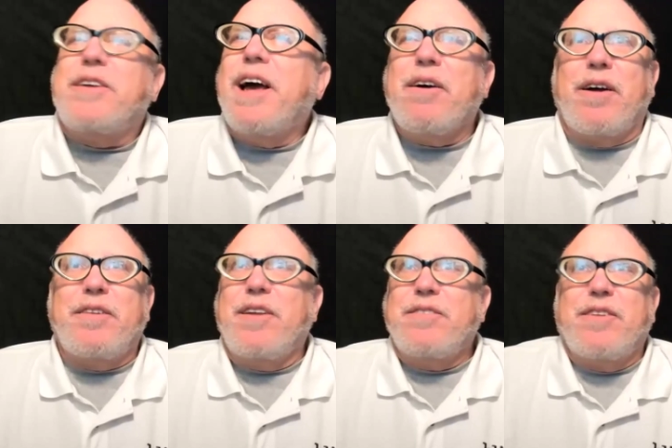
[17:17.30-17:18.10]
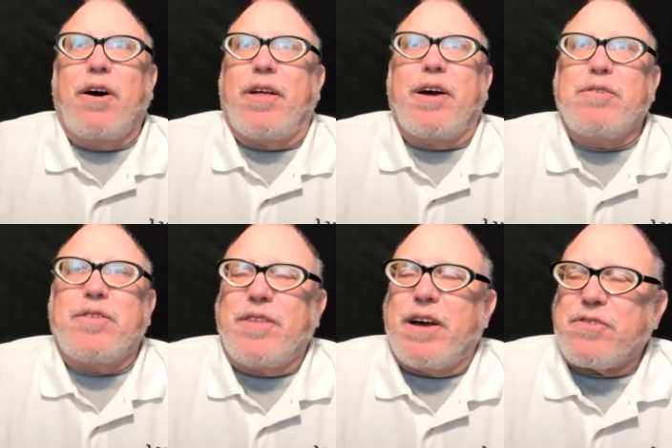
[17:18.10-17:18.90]
Yeah, no,
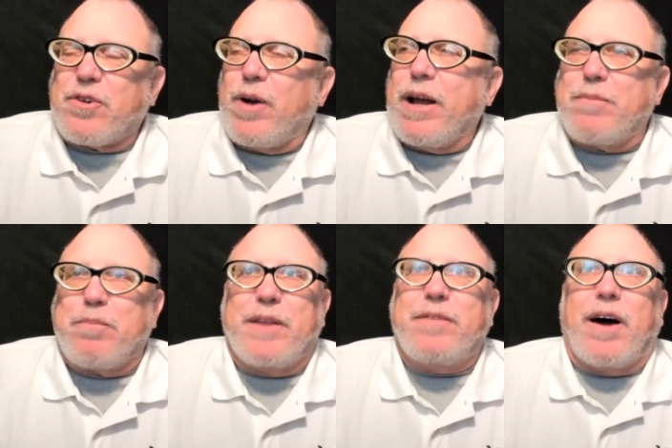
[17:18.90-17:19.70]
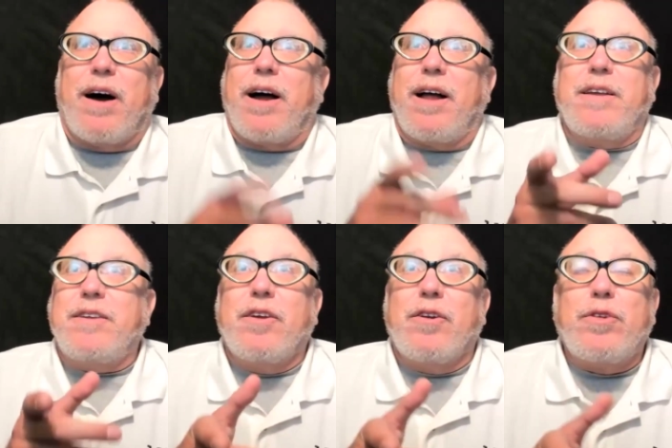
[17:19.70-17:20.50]
that's great. But
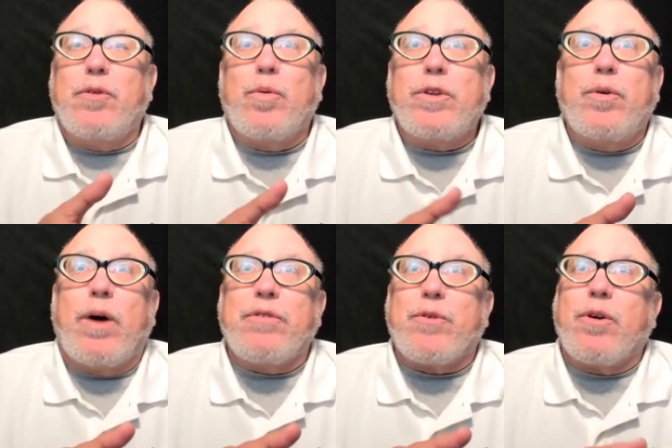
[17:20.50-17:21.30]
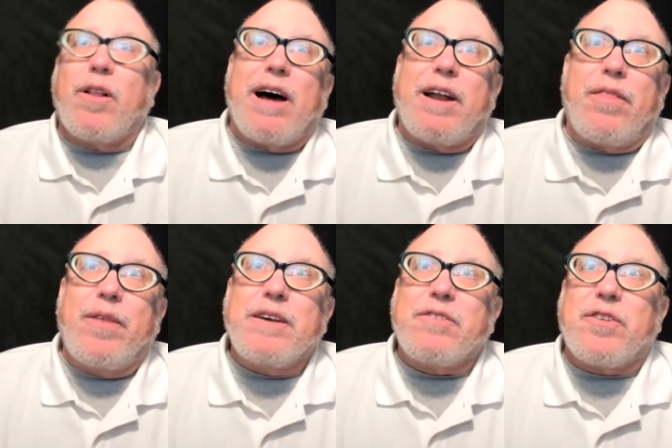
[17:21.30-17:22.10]
you went through a lot of
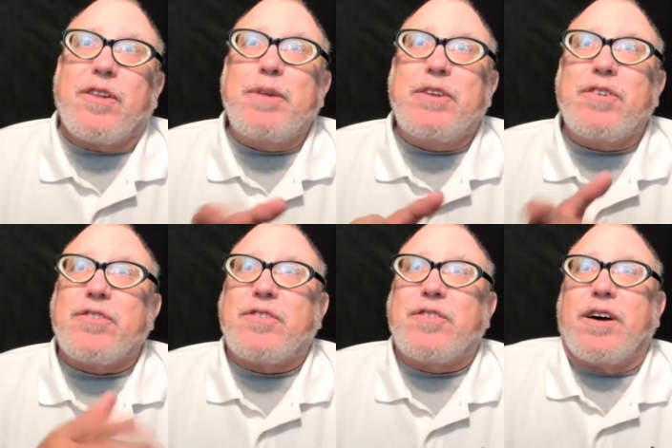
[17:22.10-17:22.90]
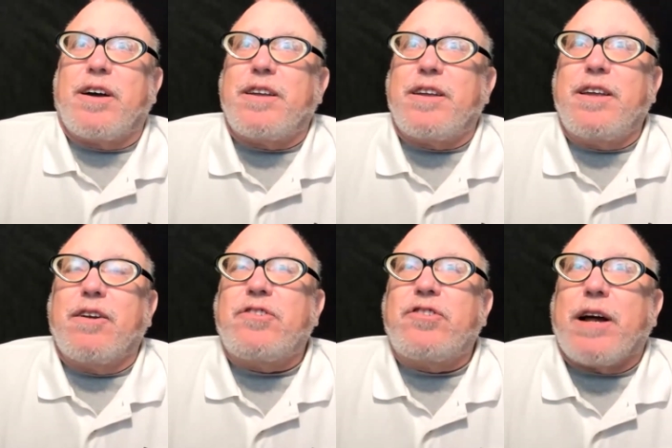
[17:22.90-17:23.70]
things. So let me just
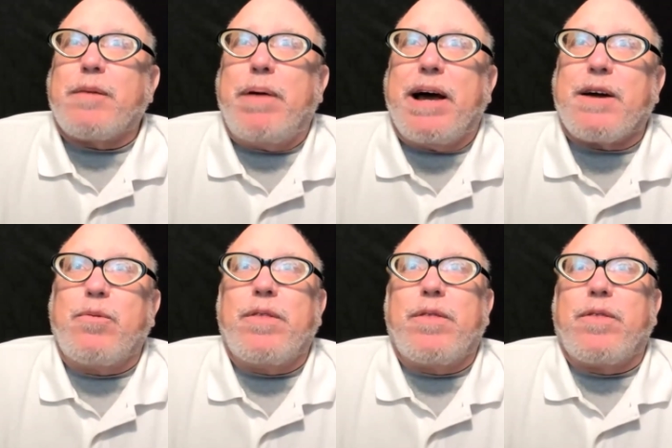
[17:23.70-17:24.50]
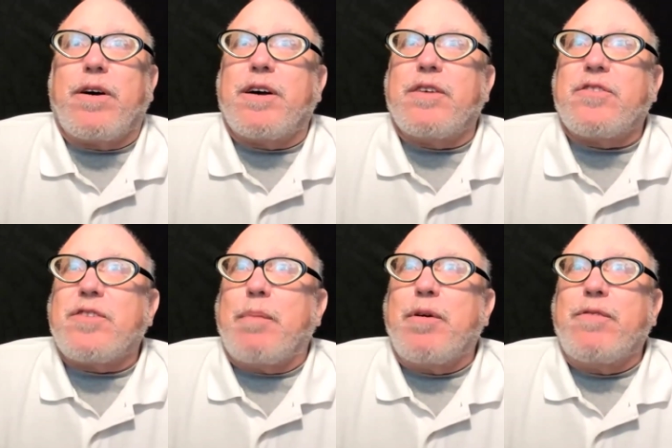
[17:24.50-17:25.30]
check back with
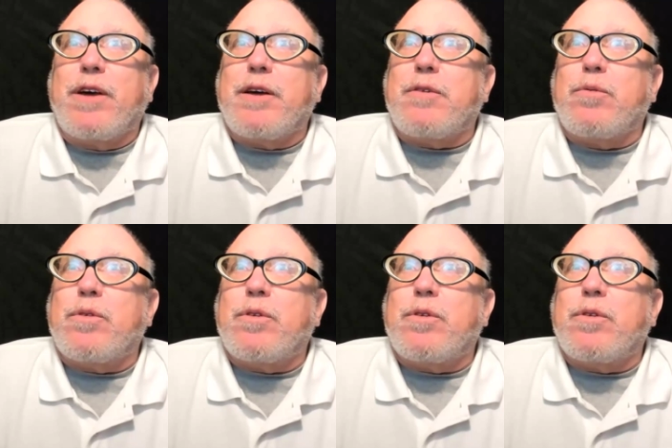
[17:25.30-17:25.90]
some of it.